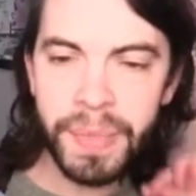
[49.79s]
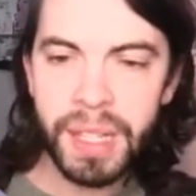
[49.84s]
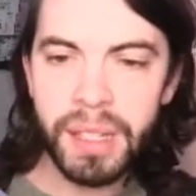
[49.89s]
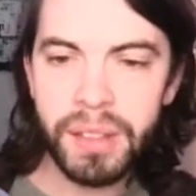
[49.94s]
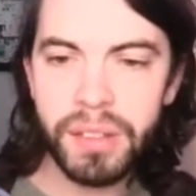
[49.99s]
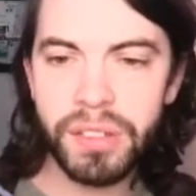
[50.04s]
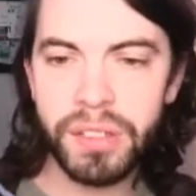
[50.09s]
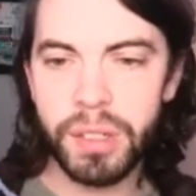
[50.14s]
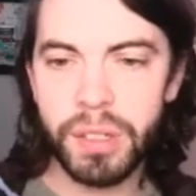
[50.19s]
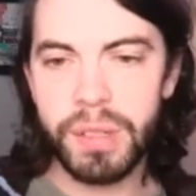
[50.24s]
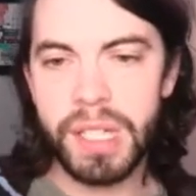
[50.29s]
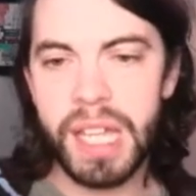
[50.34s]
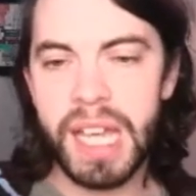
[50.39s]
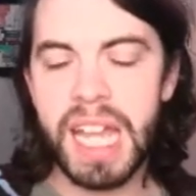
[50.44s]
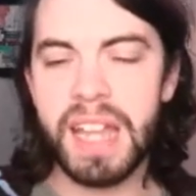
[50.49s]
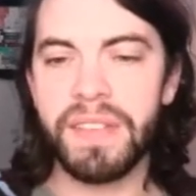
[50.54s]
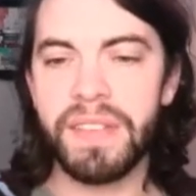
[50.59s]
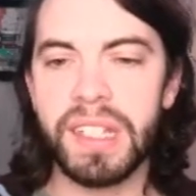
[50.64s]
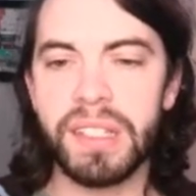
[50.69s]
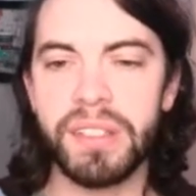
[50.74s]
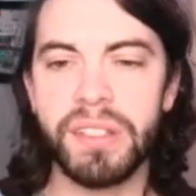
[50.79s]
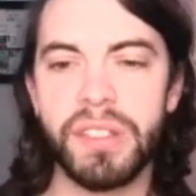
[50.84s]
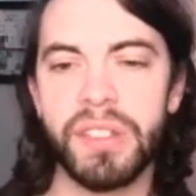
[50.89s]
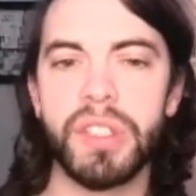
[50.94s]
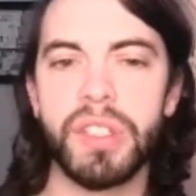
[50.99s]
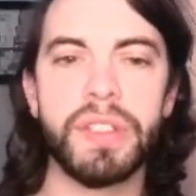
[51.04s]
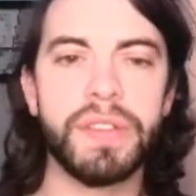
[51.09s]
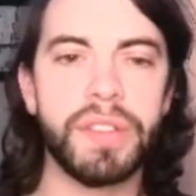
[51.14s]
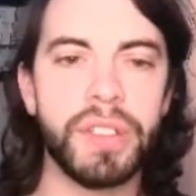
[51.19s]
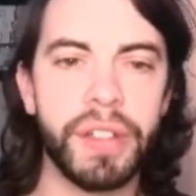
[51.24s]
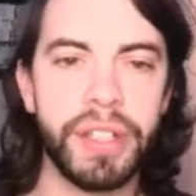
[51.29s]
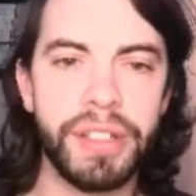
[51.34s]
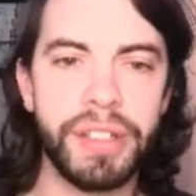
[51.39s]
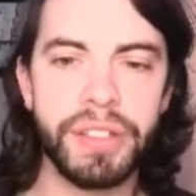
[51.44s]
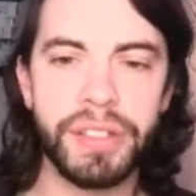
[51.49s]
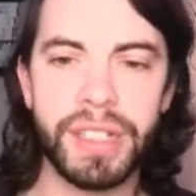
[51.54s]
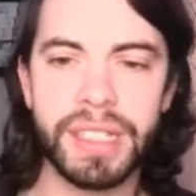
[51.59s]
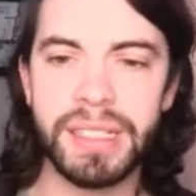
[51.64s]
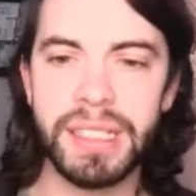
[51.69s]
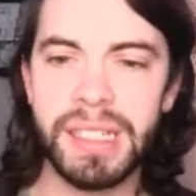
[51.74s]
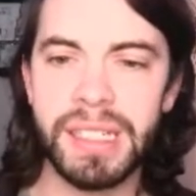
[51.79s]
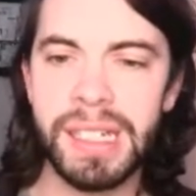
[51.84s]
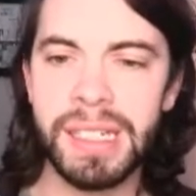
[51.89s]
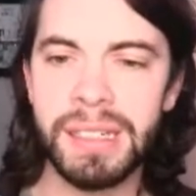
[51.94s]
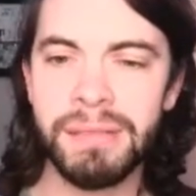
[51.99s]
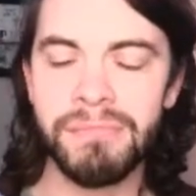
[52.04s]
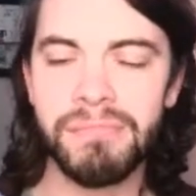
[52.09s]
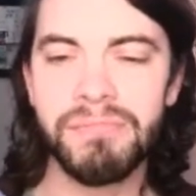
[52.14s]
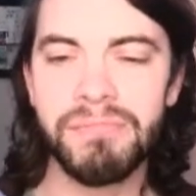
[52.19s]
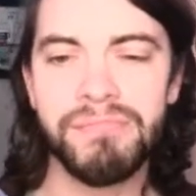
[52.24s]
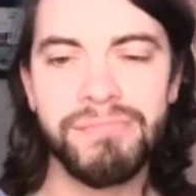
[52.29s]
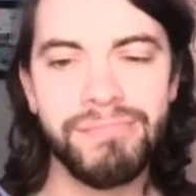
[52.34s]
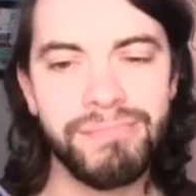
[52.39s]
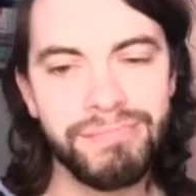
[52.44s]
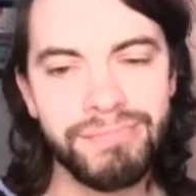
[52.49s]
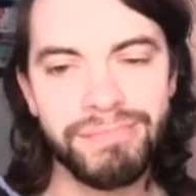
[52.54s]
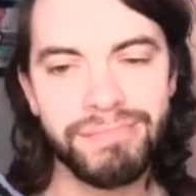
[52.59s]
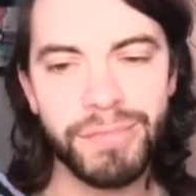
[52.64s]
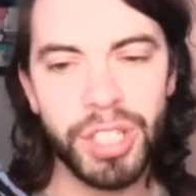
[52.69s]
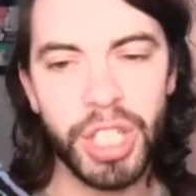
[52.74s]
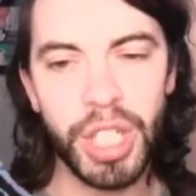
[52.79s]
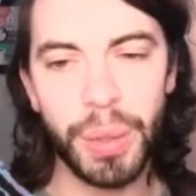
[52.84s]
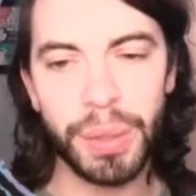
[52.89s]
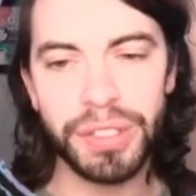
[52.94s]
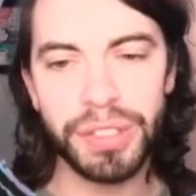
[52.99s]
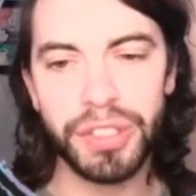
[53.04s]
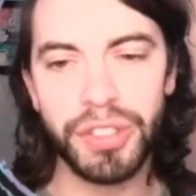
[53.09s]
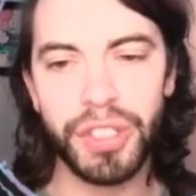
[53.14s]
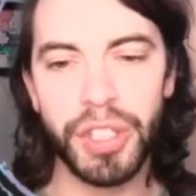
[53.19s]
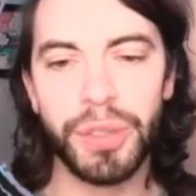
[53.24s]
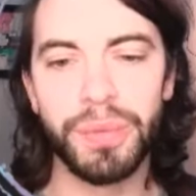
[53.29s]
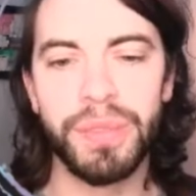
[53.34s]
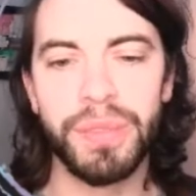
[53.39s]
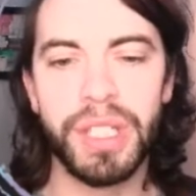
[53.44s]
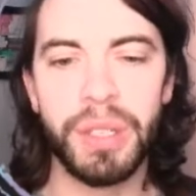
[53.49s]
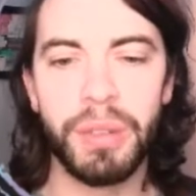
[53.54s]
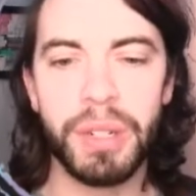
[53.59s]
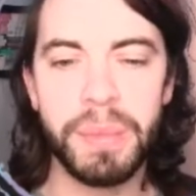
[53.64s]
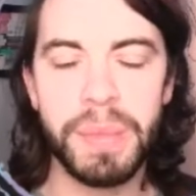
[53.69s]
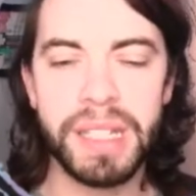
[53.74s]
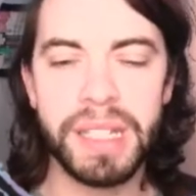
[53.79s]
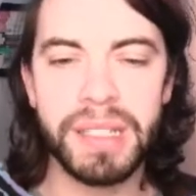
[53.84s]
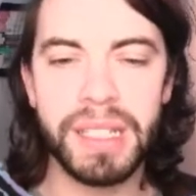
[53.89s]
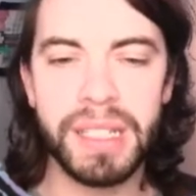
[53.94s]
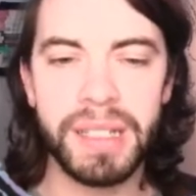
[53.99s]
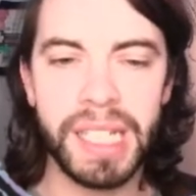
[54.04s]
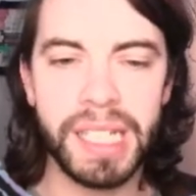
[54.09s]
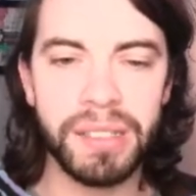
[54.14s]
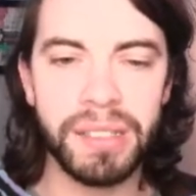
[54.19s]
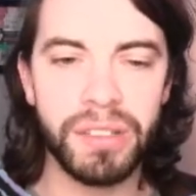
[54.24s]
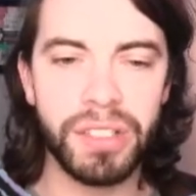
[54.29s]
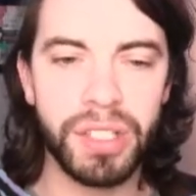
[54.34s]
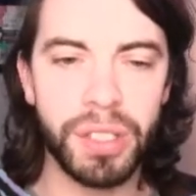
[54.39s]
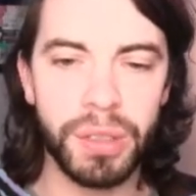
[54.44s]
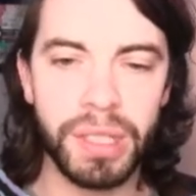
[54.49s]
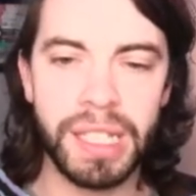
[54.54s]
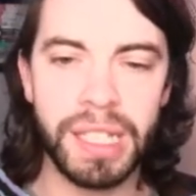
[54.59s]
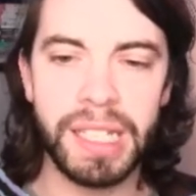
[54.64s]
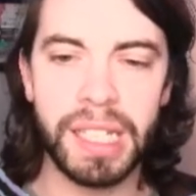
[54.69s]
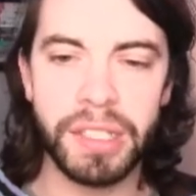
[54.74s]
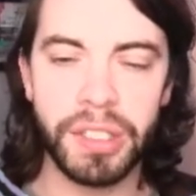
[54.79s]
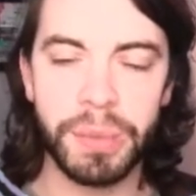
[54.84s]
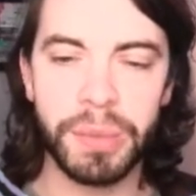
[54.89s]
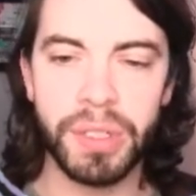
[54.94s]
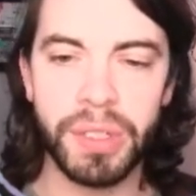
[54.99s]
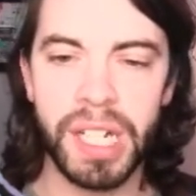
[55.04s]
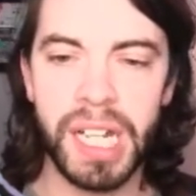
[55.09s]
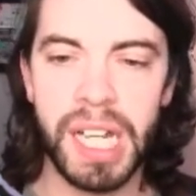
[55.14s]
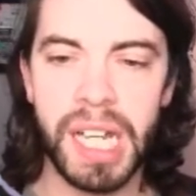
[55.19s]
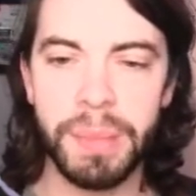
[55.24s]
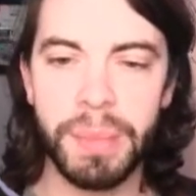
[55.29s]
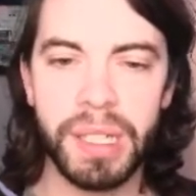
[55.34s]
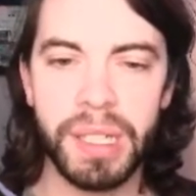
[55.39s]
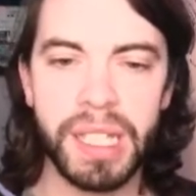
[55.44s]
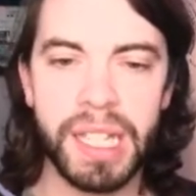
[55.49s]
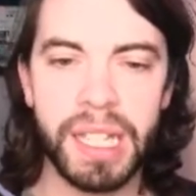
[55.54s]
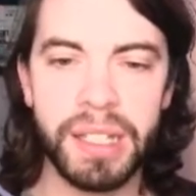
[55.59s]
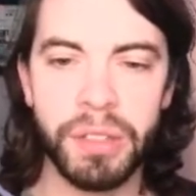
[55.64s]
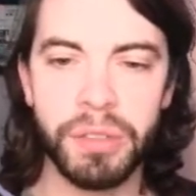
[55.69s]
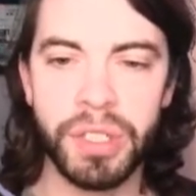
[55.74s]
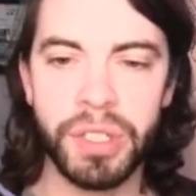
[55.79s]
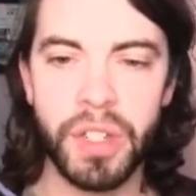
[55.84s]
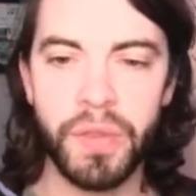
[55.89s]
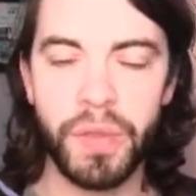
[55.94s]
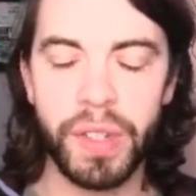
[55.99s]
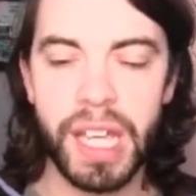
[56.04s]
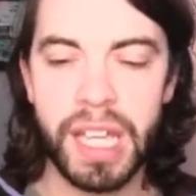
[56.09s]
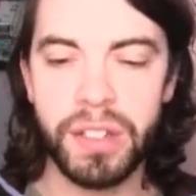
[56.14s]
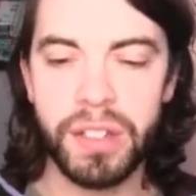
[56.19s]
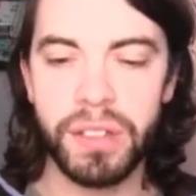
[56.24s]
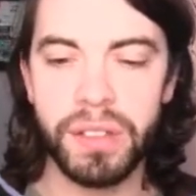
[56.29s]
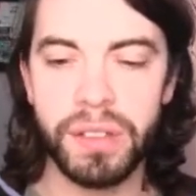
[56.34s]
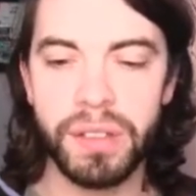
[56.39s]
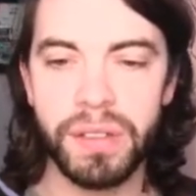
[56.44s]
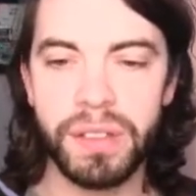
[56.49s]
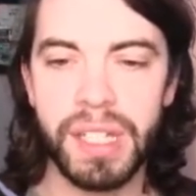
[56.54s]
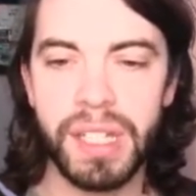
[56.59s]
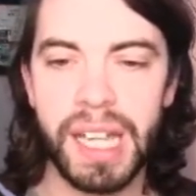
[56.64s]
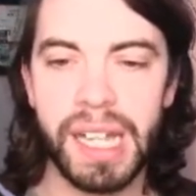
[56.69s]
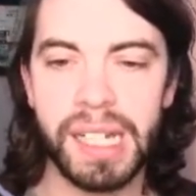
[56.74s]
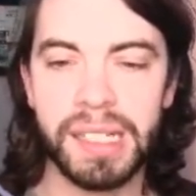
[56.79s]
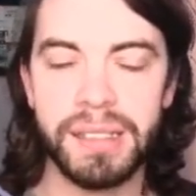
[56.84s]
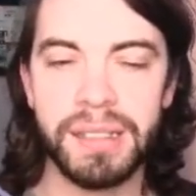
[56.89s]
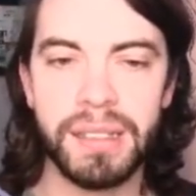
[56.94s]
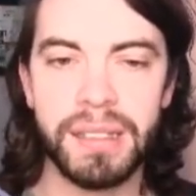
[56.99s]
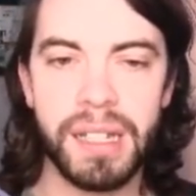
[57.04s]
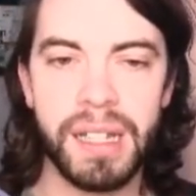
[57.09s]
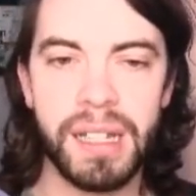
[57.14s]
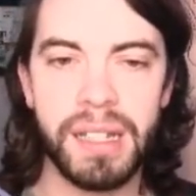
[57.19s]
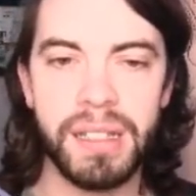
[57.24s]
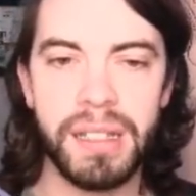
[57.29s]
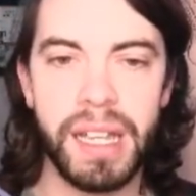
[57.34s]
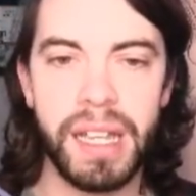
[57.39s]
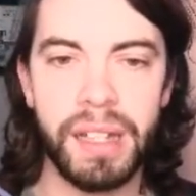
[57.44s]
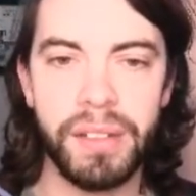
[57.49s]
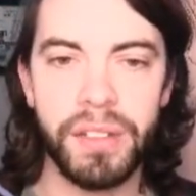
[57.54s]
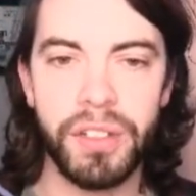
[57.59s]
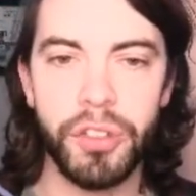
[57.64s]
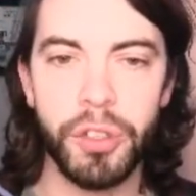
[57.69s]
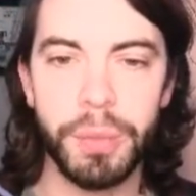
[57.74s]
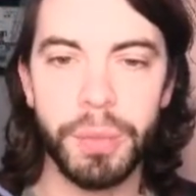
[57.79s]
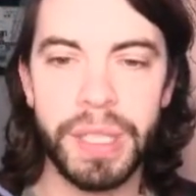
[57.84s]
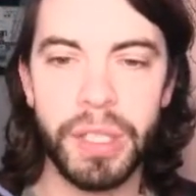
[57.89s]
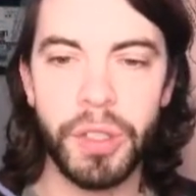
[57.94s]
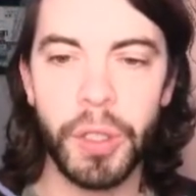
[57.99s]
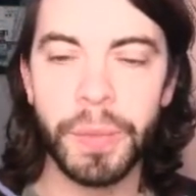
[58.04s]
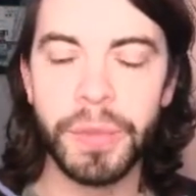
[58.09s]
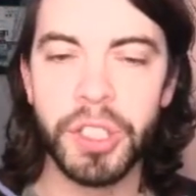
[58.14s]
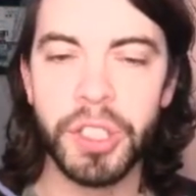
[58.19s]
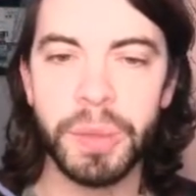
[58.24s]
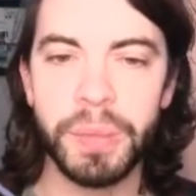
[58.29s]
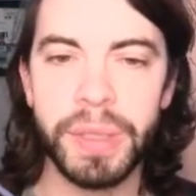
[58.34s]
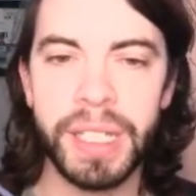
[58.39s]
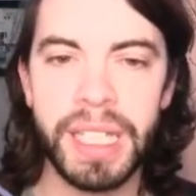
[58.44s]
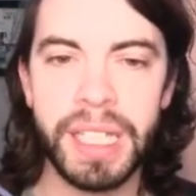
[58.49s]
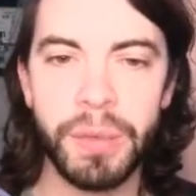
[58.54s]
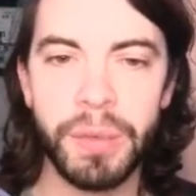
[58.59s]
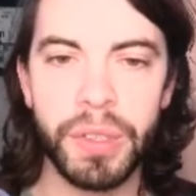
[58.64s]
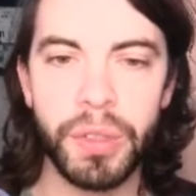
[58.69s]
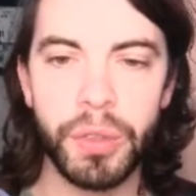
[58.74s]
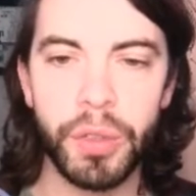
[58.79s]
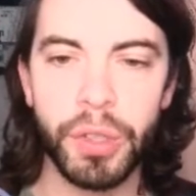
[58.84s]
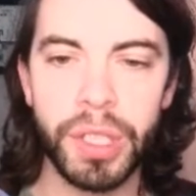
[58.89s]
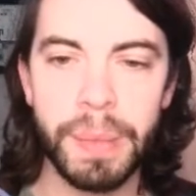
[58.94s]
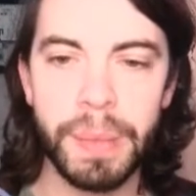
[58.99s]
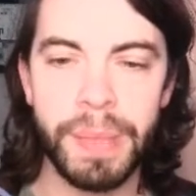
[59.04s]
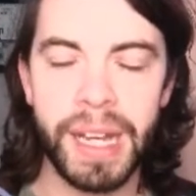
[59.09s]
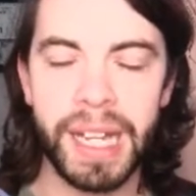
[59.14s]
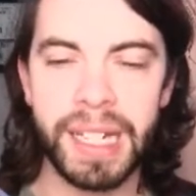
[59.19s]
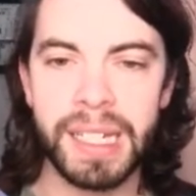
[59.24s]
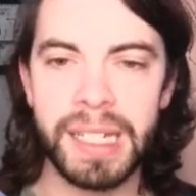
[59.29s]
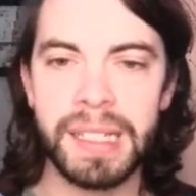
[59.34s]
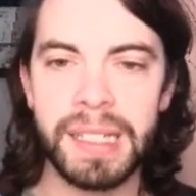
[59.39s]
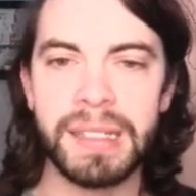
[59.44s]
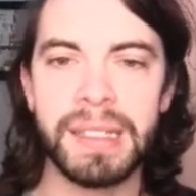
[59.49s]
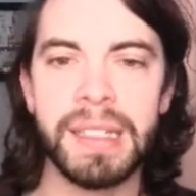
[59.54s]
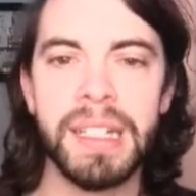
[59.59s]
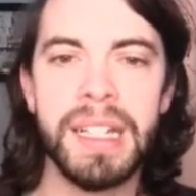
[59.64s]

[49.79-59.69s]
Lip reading: So yeah, if this is the sort of stuff you're interested in, you know what to do. You don't want to miss it then, so click that subscribe, get those notifications, and yeah, you'll be up to speed with all the madness.